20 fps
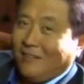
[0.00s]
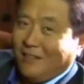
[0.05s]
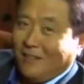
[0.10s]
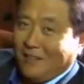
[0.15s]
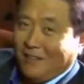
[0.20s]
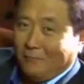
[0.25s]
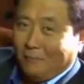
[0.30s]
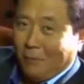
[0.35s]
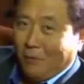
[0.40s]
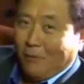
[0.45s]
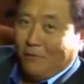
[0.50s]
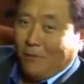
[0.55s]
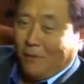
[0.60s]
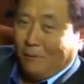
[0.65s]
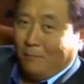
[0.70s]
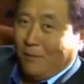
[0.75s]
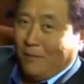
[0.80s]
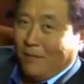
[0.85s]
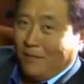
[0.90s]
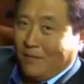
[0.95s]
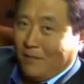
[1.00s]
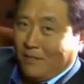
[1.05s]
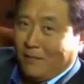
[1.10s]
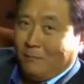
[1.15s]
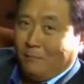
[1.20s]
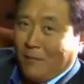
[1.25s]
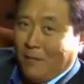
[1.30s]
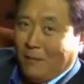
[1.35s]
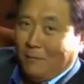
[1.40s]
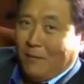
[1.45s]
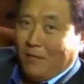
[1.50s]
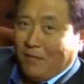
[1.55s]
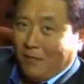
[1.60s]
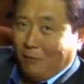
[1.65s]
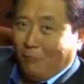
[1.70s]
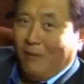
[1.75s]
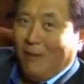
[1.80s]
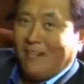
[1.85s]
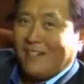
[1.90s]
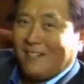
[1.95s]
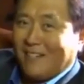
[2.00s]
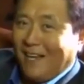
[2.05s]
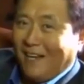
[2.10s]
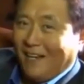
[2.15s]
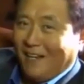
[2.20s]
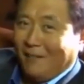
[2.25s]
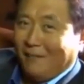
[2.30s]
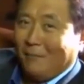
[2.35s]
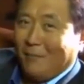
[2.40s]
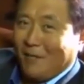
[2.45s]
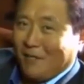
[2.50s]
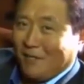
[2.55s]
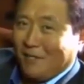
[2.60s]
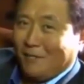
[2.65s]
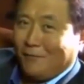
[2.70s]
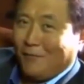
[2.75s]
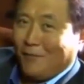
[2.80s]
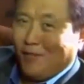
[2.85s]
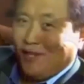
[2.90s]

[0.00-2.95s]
then the perfect business may be a direct selling business